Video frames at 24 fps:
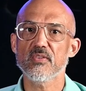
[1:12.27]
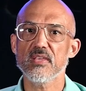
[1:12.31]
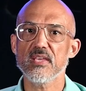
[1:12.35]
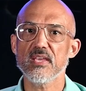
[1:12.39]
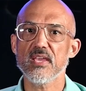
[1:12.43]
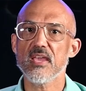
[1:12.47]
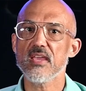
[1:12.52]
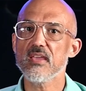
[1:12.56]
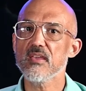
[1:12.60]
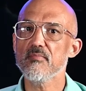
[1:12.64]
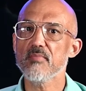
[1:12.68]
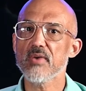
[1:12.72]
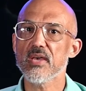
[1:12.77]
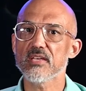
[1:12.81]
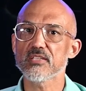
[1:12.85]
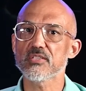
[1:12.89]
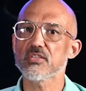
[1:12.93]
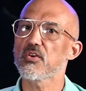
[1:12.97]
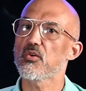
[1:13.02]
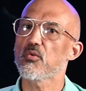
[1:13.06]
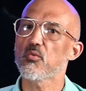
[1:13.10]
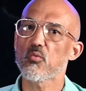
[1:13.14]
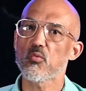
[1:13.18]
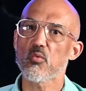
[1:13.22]
for the
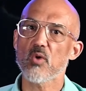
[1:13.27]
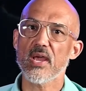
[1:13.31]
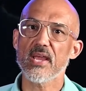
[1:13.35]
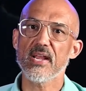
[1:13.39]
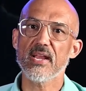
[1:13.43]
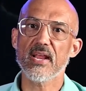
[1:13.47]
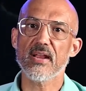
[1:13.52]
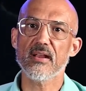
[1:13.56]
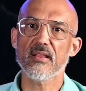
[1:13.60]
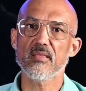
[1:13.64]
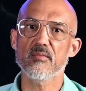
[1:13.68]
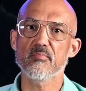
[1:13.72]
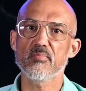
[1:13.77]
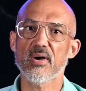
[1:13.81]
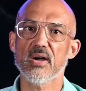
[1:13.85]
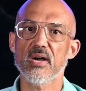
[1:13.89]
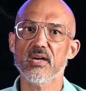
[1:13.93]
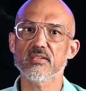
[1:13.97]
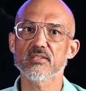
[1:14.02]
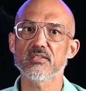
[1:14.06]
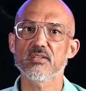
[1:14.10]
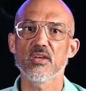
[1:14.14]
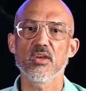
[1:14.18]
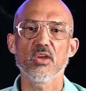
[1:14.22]
AMS right out of the
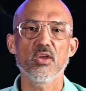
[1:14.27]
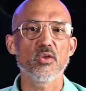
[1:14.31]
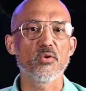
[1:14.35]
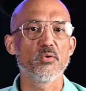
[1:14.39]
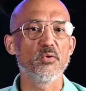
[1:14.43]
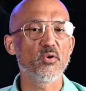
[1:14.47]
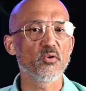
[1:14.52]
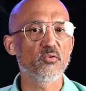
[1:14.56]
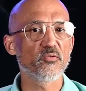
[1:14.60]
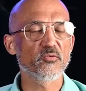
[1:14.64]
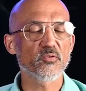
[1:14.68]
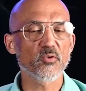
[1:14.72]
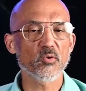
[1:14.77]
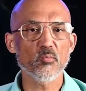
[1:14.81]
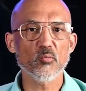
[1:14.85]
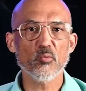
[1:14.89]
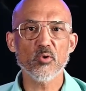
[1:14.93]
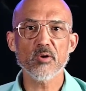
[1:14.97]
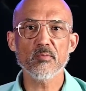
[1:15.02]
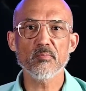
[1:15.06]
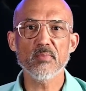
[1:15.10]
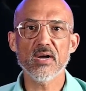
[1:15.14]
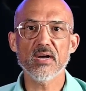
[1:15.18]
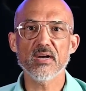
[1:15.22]
box. No
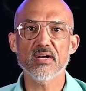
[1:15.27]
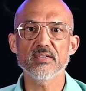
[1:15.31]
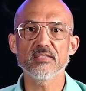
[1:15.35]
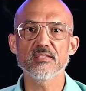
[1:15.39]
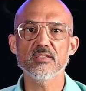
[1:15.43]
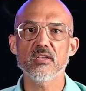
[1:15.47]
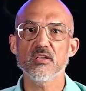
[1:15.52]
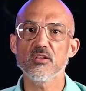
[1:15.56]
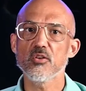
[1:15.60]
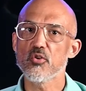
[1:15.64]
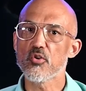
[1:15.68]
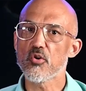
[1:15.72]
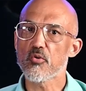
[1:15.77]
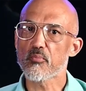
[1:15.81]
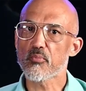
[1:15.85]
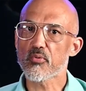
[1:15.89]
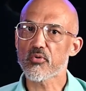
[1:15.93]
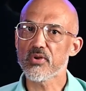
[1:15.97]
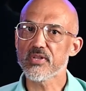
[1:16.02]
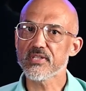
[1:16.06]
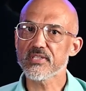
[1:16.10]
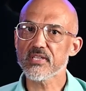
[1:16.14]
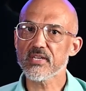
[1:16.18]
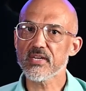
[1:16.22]
firmware mods, no
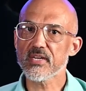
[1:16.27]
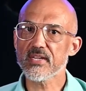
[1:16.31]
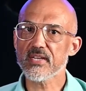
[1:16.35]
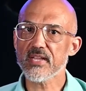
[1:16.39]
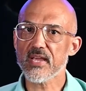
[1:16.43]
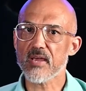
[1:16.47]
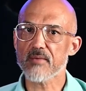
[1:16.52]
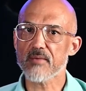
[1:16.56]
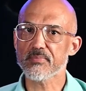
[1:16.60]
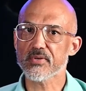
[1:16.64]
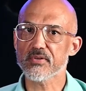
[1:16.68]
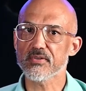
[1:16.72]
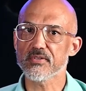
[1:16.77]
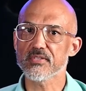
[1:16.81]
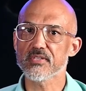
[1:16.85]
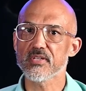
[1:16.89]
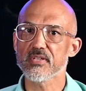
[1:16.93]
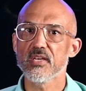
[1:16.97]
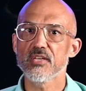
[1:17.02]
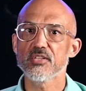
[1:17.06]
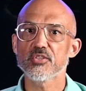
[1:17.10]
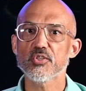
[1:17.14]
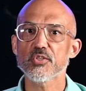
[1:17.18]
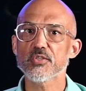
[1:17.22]
printed
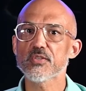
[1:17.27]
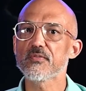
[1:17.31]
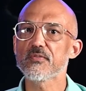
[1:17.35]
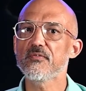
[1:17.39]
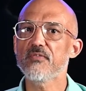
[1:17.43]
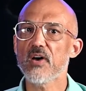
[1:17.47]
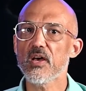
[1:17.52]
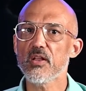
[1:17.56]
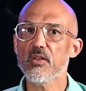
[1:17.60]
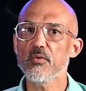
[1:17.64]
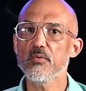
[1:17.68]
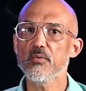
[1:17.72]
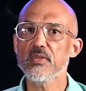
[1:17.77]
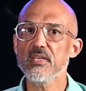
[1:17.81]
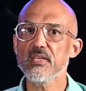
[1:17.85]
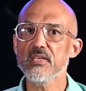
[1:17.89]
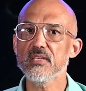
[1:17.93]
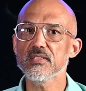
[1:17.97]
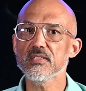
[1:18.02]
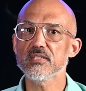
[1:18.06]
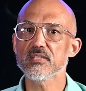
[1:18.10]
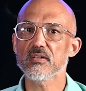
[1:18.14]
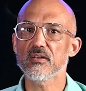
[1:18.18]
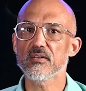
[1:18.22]
adapters. Just follow the
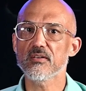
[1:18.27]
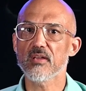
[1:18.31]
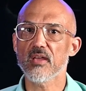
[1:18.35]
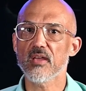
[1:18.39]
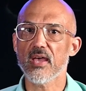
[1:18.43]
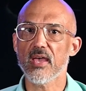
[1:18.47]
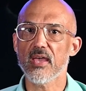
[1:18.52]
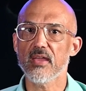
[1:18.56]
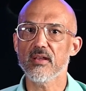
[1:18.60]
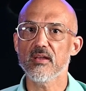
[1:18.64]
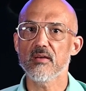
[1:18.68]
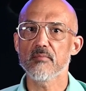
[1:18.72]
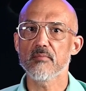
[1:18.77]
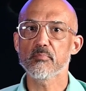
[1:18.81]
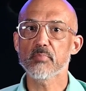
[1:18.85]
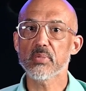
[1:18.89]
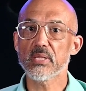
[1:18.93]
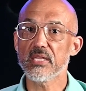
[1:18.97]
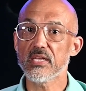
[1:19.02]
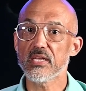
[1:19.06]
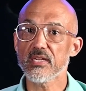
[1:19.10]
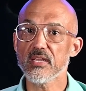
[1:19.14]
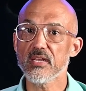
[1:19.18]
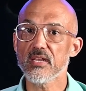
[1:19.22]
install guide,
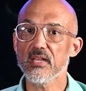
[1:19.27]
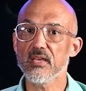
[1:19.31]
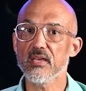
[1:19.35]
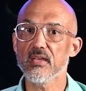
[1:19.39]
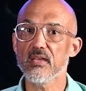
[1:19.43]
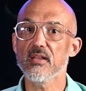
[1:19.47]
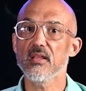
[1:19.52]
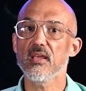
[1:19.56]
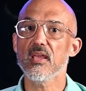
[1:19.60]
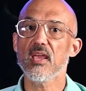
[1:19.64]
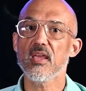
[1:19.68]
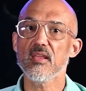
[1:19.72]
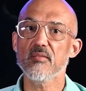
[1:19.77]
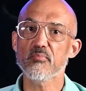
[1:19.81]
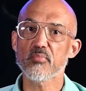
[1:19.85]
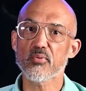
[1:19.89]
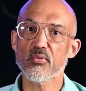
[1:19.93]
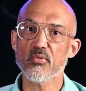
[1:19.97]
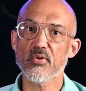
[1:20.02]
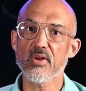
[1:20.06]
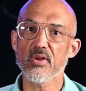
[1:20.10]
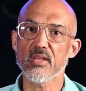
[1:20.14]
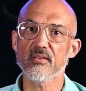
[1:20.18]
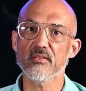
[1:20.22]
plug it in, and
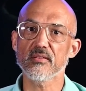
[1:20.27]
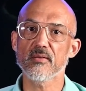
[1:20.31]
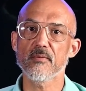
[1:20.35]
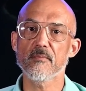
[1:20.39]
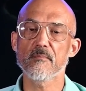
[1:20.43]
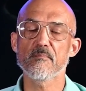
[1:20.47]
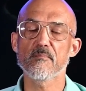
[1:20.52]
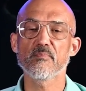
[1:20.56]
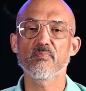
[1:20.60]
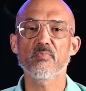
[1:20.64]
print.